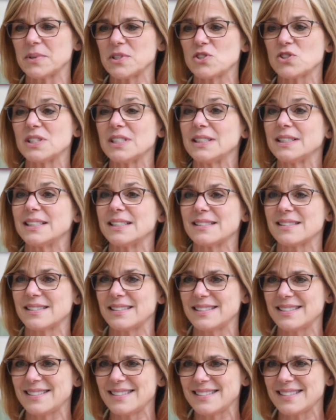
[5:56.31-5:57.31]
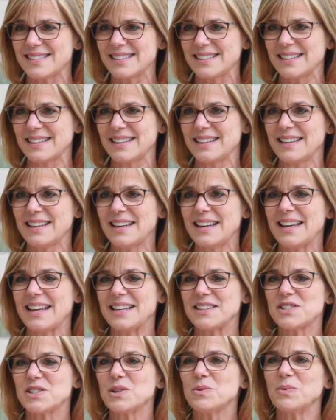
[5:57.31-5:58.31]
but she listened,
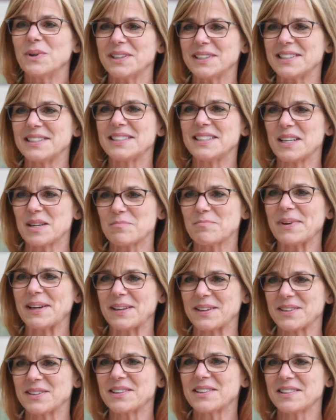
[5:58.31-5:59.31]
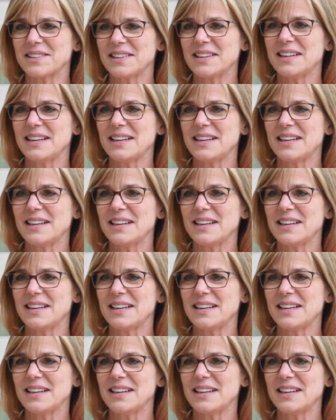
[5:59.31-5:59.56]
and she wanted to get better.